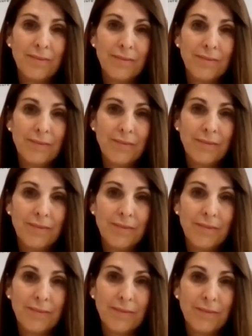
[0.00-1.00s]

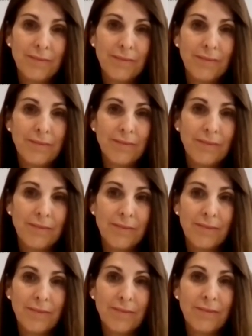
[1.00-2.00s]

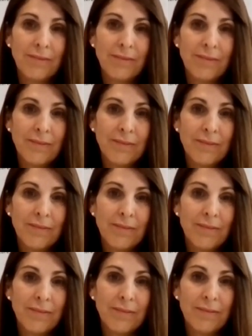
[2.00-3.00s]

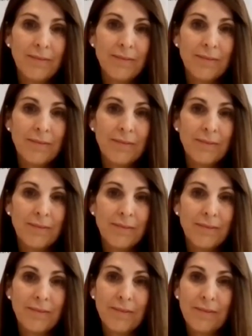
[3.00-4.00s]

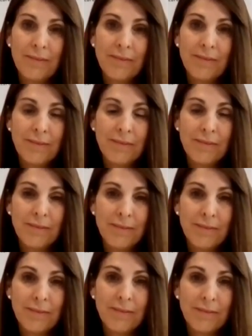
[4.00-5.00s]

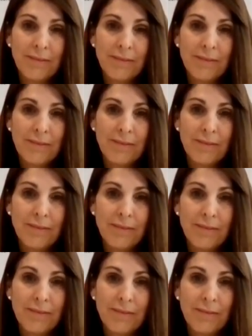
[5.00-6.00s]

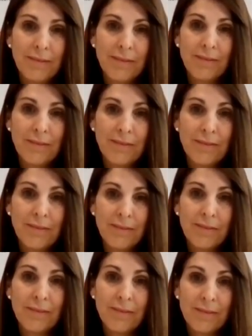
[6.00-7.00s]

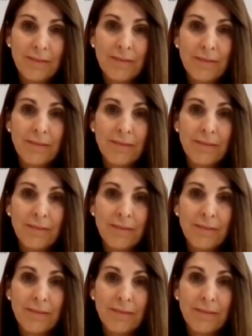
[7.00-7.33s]
(silent)